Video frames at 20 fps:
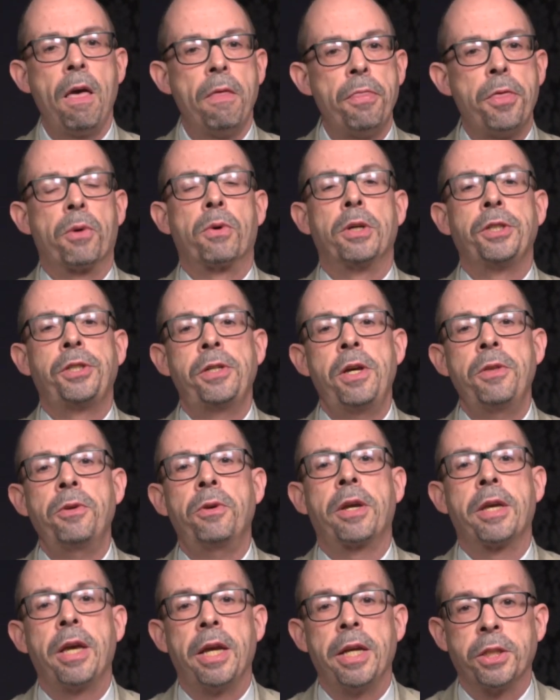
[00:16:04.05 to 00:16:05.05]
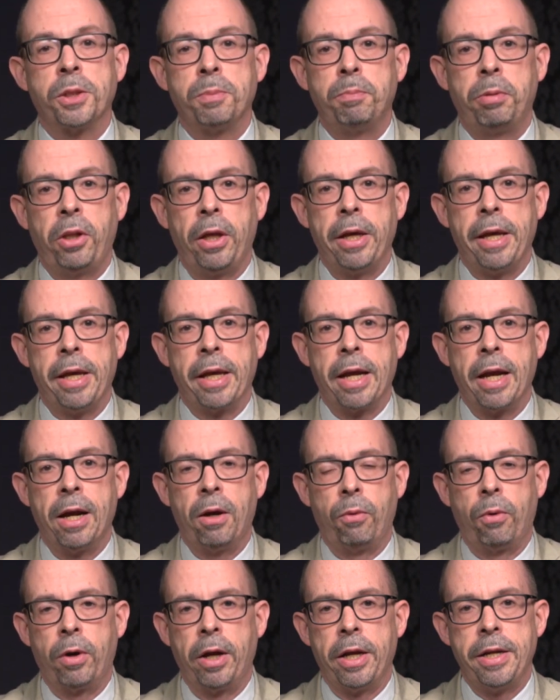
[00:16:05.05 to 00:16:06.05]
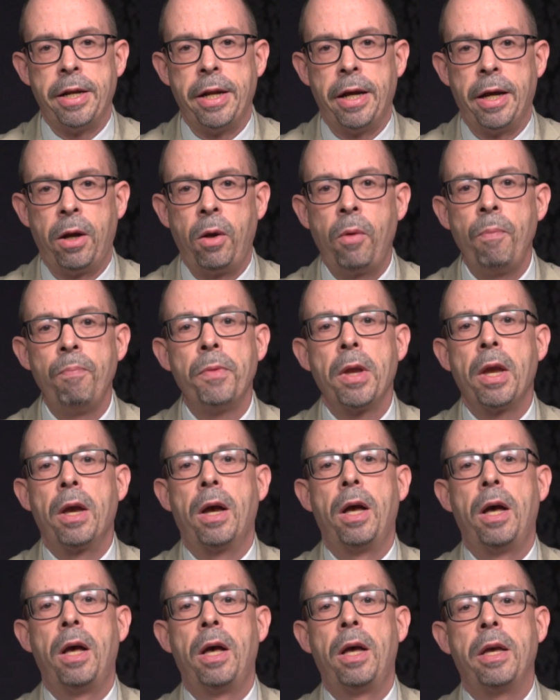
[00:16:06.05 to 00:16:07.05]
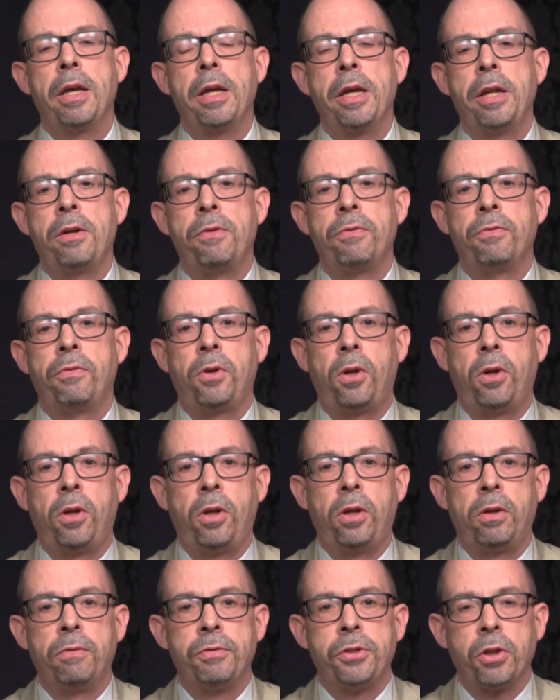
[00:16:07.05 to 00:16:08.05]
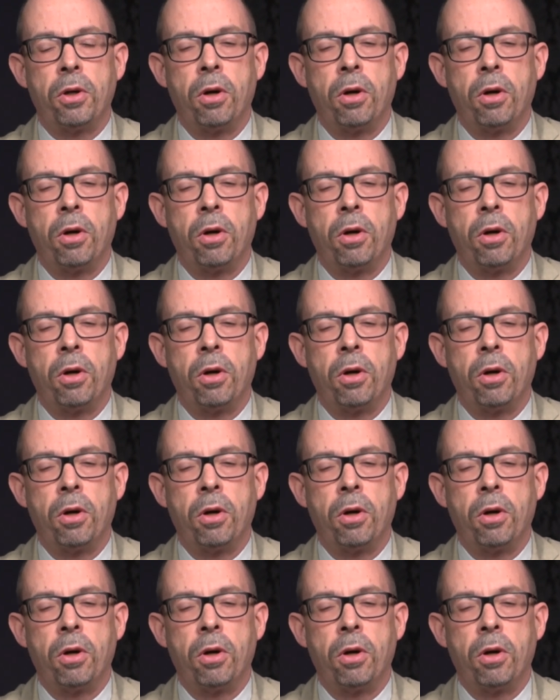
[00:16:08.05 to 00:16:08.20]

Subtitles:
There is another case playing out right now. It involves